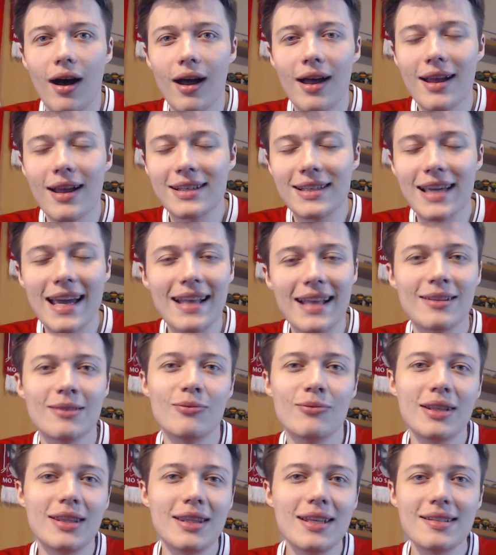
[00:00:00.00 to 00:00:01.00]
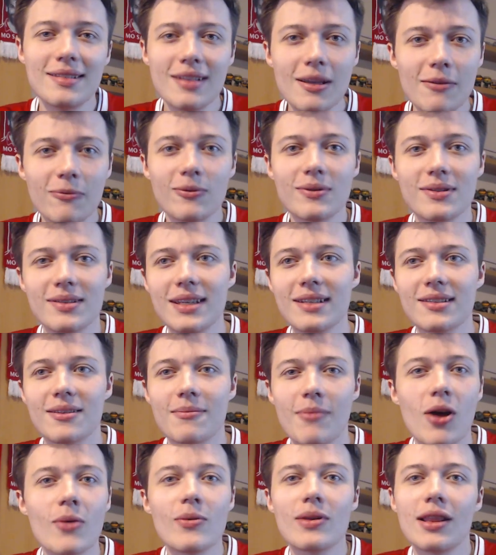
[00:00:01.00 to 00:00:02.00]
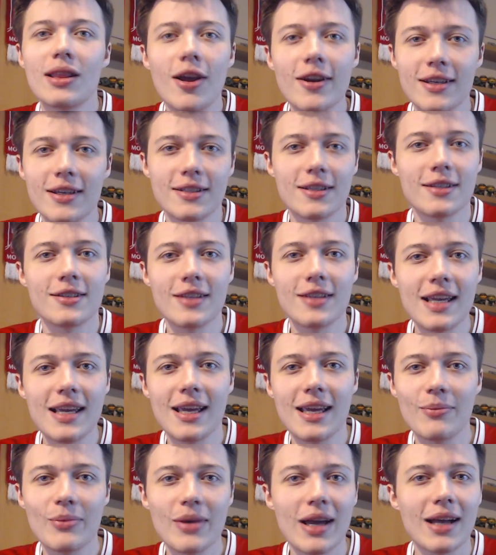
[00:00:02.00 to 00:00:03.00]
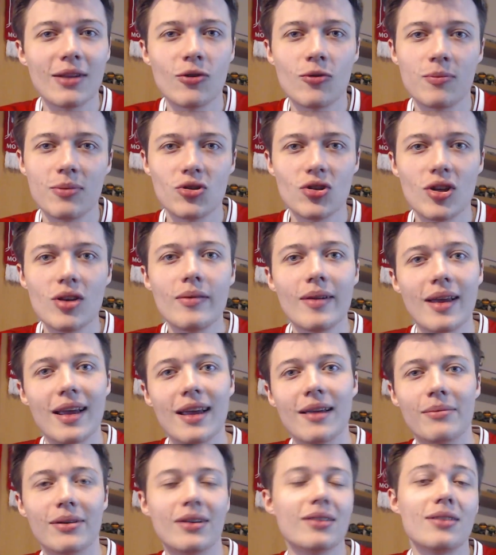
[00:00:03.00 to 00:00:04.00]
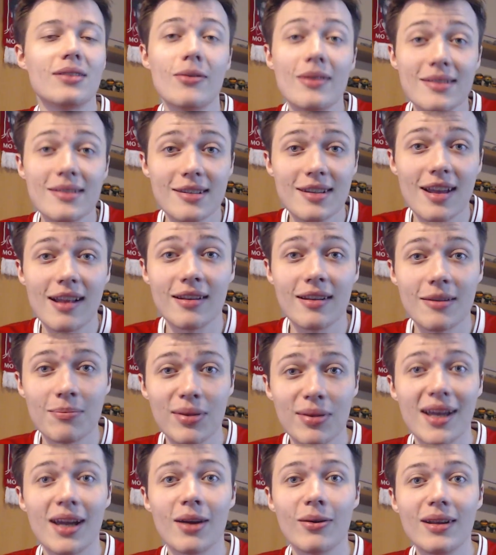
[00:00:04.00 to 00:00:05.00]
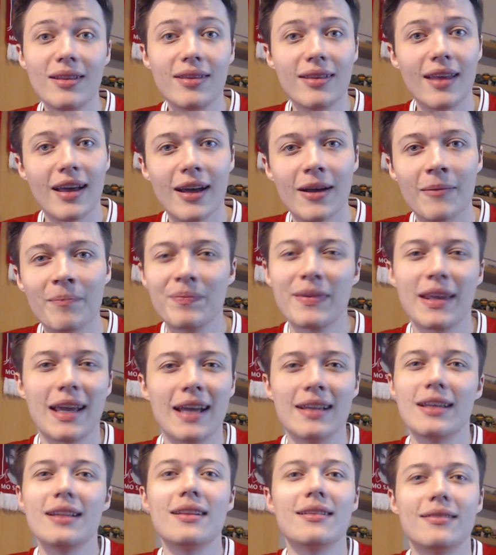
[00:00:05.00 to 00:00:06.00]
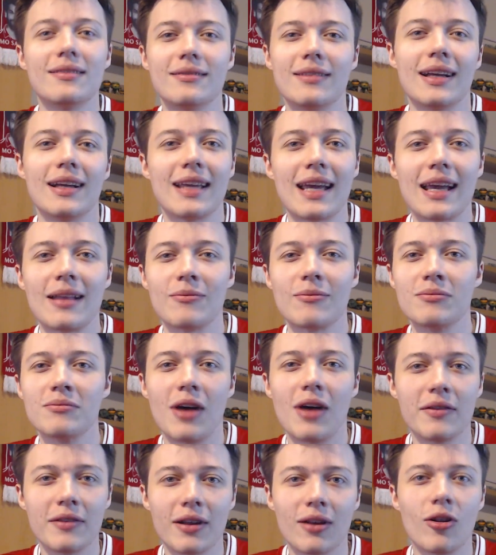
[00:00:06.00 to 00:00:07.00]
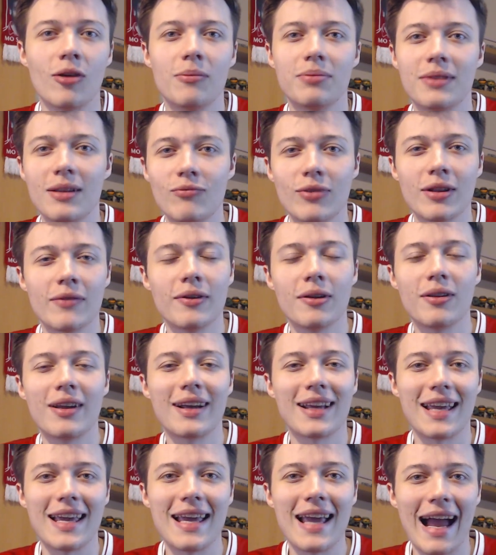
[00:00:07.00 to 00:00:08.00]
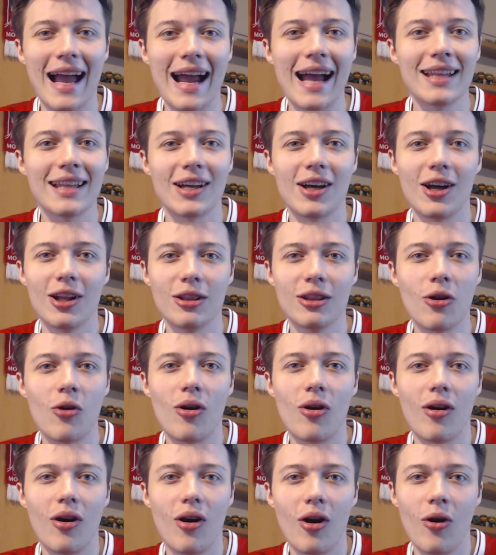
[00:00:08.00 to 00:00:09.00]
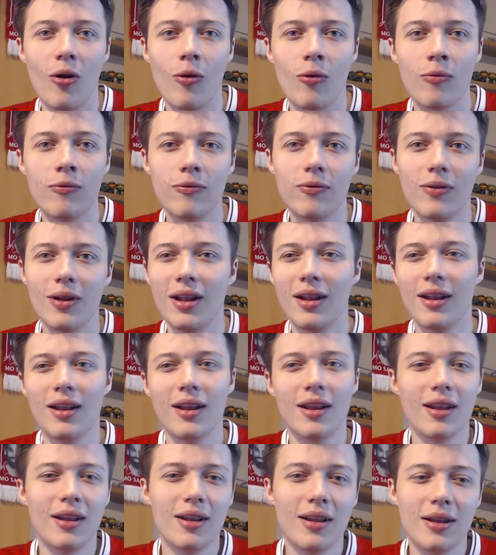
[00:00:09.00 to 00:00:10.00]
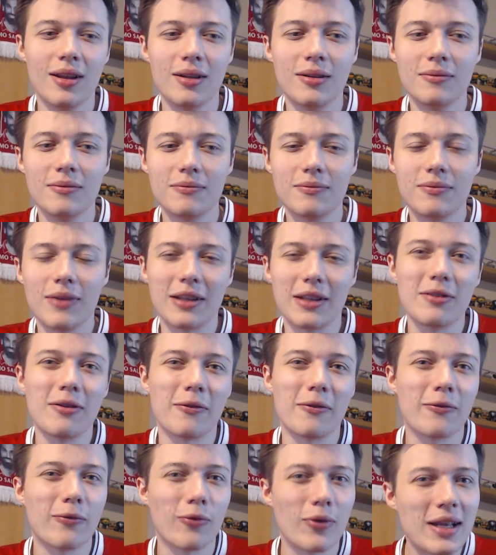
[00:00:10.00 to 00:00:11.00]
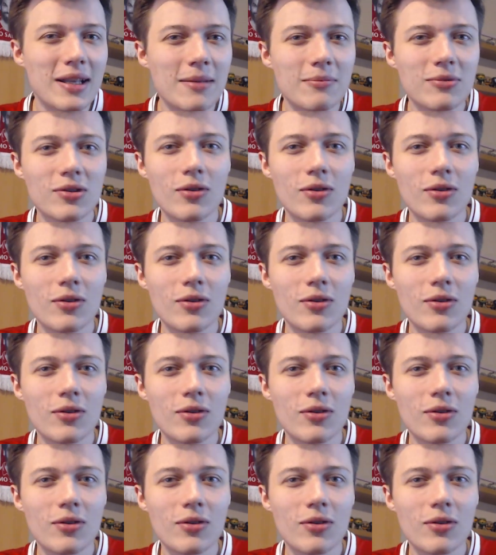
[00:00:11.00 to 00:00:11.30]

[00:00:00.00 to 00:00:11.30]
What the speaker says: again, with this different system, I would like to see him get an opportunity because there is a talented player in there. It didn't, again, under Klopp, didn't really feel like he had a lot of, I don't know if freedom's